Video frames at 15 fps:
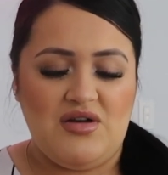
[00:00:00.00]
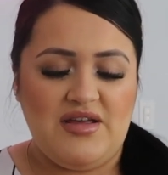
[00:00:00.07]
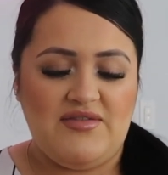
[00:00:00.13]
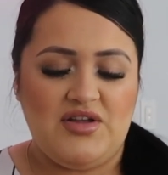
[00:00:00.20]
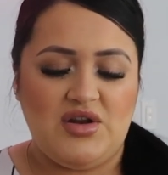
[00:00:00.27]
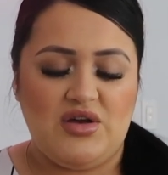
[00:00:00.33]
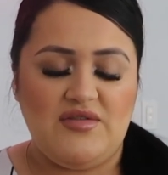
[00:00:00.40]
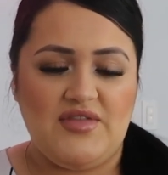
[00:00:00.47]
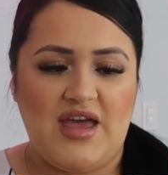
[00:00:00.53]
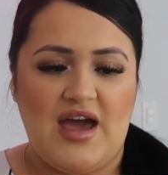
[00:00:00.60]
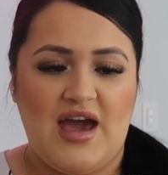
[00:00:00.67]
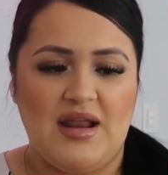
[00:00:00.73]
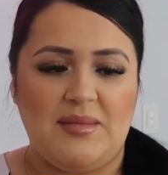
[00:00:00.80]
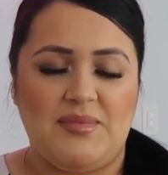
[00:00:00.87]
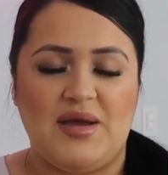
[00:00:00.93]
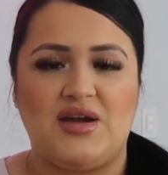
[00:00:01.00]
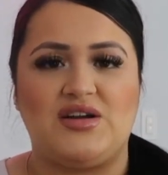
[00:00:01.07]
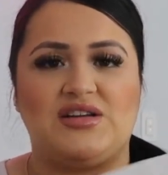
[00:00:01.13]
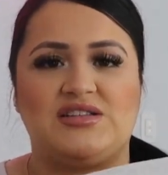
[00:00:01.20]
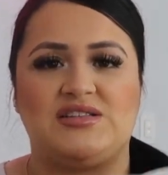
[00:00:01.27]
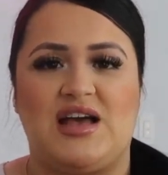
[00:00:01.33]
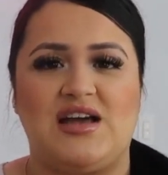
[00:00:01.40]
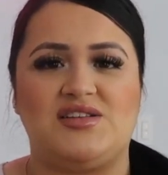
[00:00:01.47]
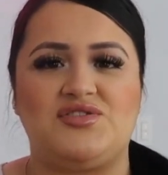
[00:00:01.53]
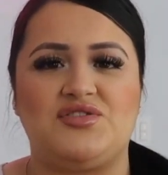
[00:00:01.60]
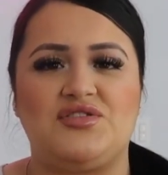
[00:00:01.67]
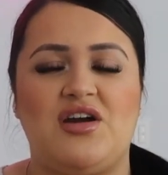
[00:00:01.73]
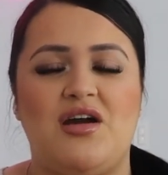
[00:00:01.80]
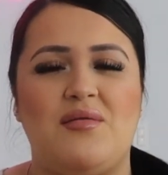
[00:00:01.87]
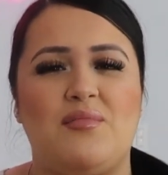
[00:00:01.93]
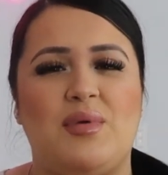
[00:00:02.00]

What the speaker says: even know if they had a bigger size or not,